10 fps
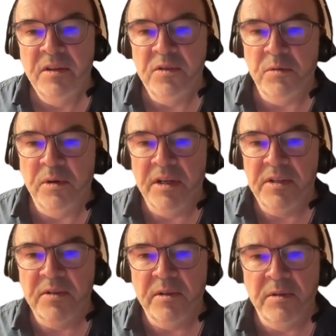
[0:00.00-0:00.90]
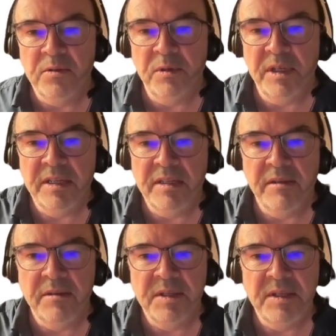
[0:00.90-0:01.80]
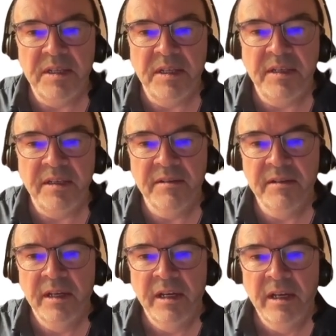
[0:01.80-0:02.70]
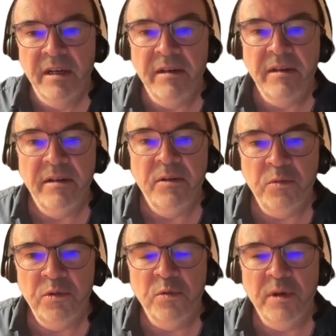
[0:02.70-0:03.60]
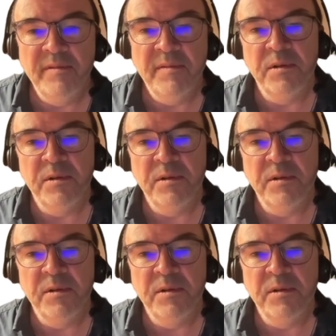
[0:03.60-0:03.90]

So as we can see here, you have